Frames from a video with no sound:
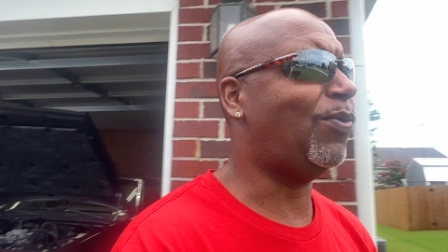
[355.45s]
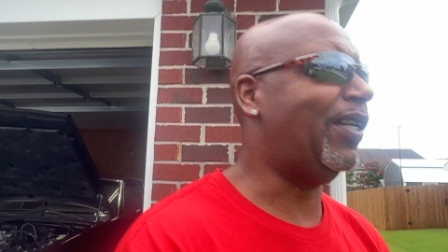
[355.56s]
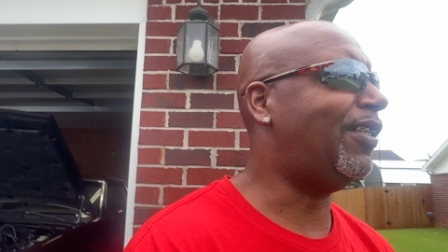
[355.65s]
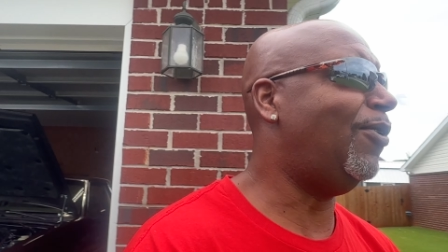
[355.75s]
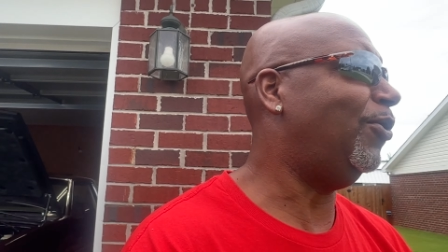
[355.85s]
why I
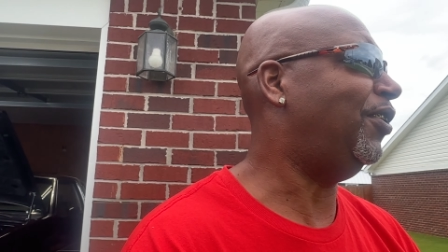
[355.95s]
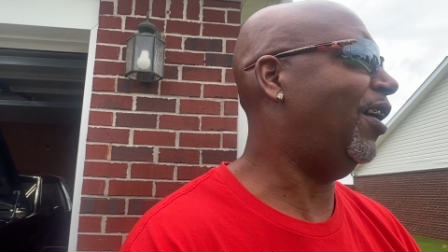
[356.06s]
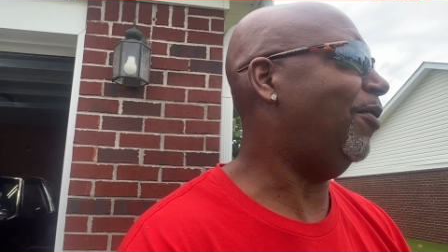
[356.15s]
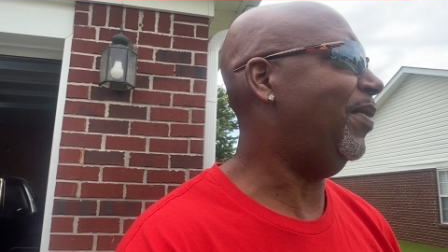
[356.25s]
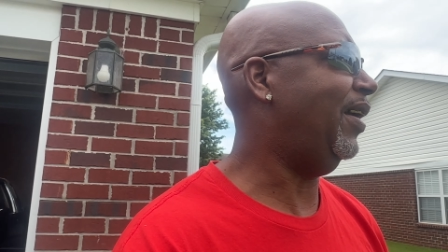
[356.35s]
told
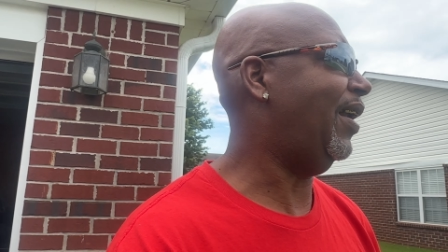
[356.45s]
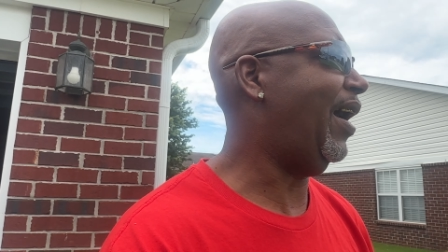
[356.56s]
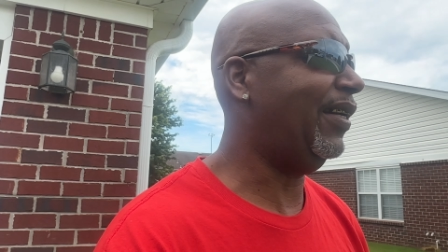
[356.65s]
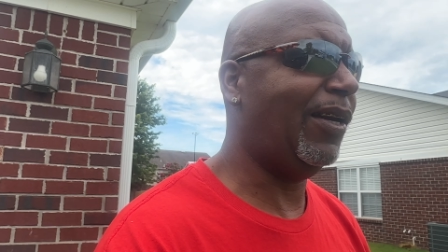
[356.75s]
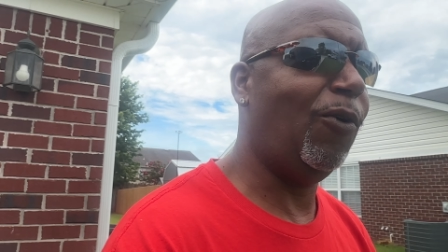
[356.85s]
y'all, man.
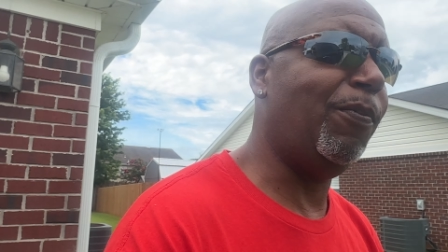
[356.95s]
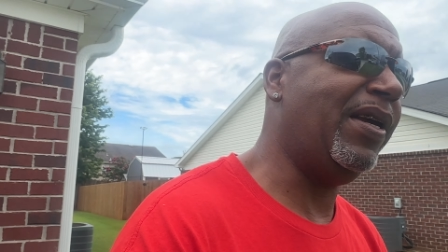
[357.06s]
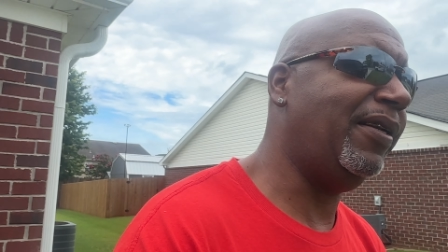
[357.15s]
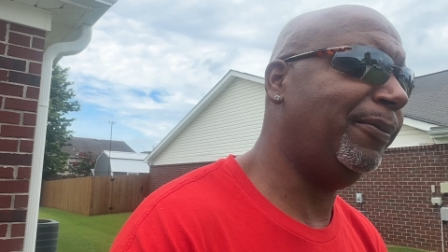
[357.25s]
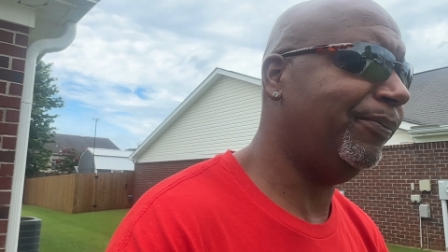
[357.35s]
I know
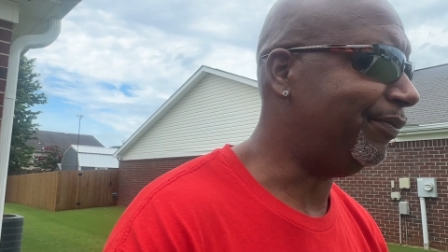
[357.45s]
me.